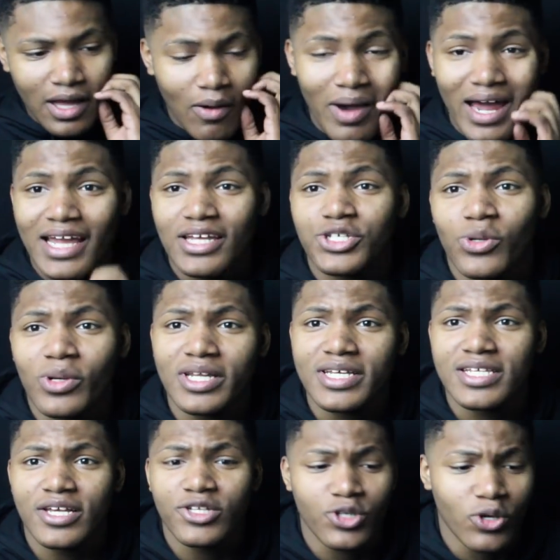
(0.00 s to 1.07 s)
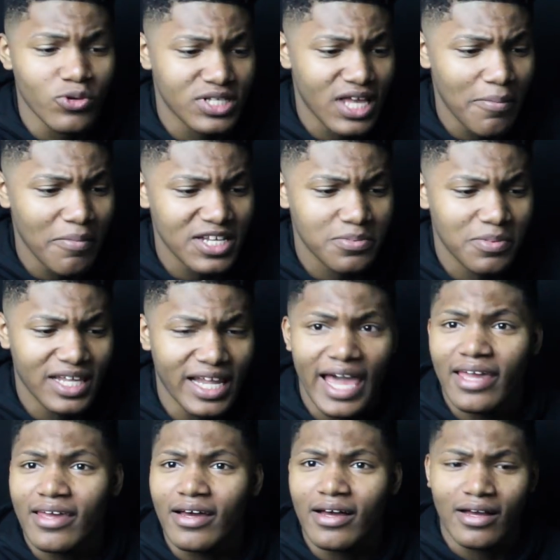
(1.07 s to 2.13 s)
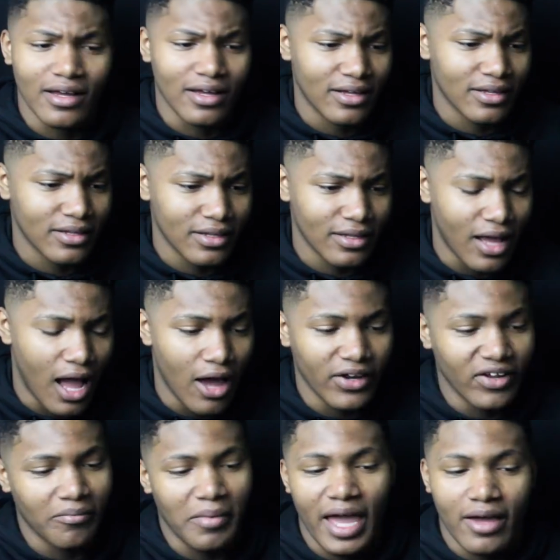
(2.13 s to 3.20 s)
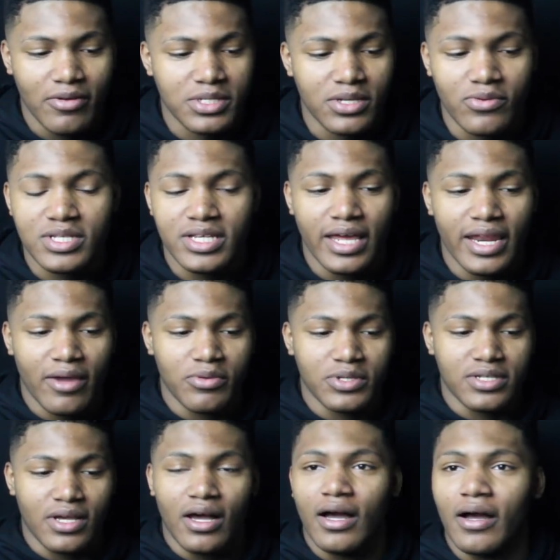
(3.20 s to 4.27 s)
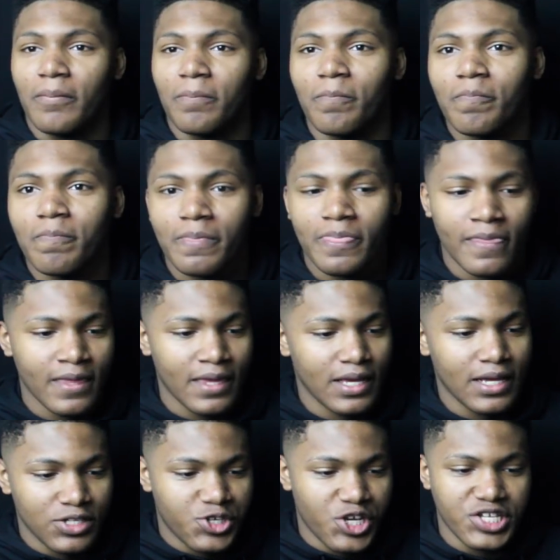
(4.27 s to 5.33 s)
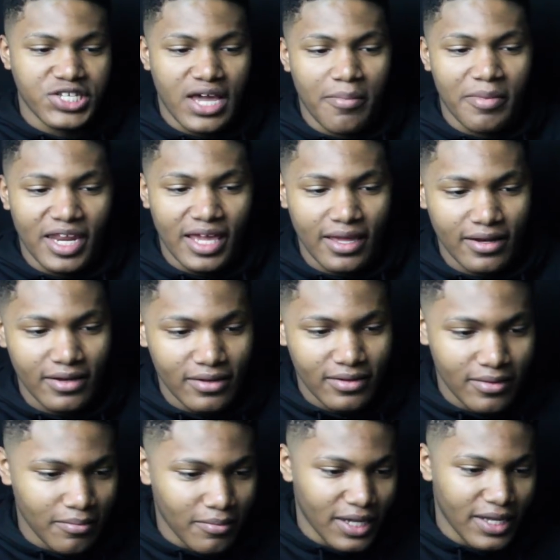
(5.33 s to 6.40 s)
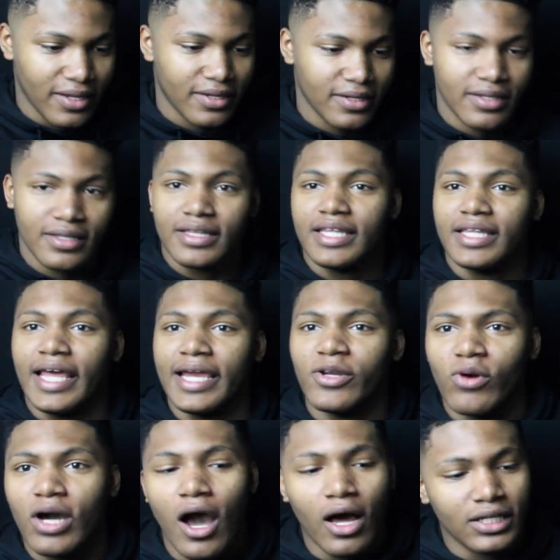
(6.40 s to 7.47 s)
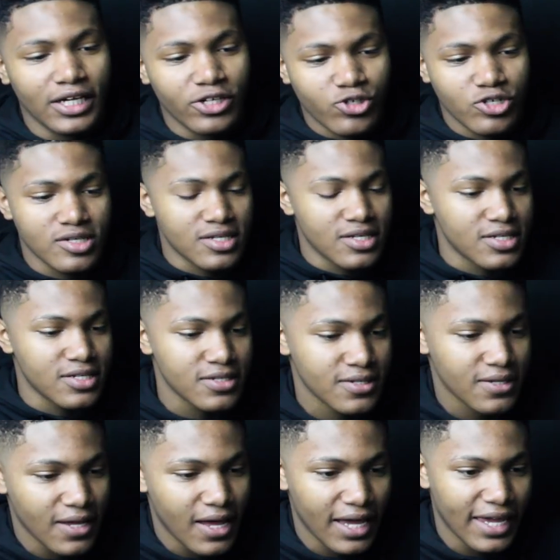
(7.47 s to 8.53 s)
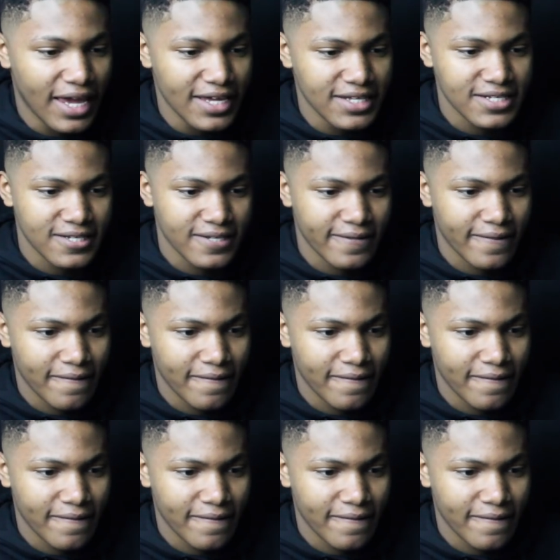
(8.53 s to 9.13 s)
Why they showing these intros? They must be like, oh, never mind. I was gonna say they was just coming in, but they doing all the entrances, I guess.